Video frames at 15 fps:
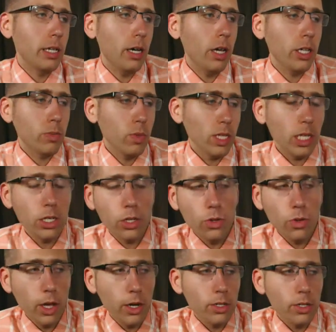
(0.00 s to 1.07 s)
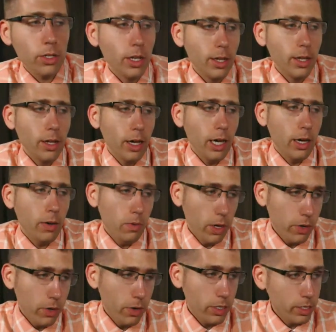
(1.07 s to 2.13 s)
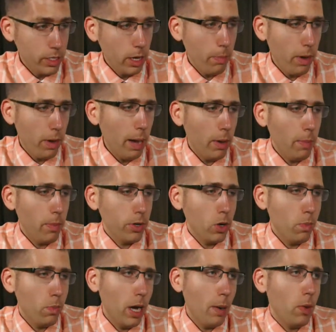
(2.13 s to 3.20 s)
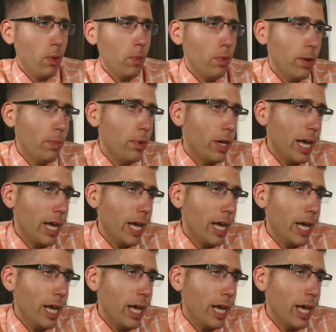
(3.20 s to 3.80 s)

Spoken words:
ultimately get you there, whether it's a pop up or no pop up. But